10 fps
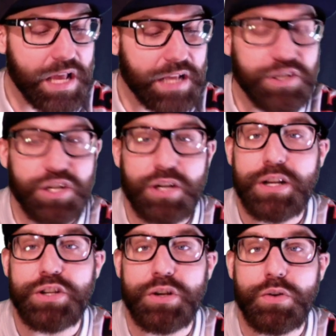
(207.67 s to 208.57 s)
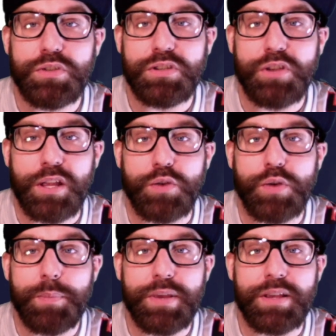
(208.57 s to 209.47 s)
Jerry Jones is looking
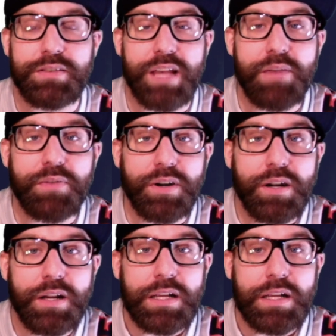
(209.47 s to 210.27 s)
creepy as ever.